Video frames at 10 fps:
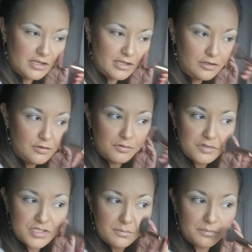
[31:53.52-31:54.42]

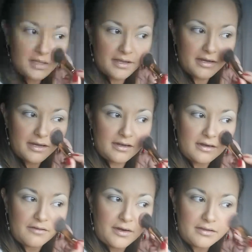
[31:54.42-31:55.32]
huge and bloody, and
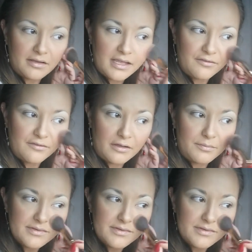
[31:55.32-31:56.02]
I finally gave up.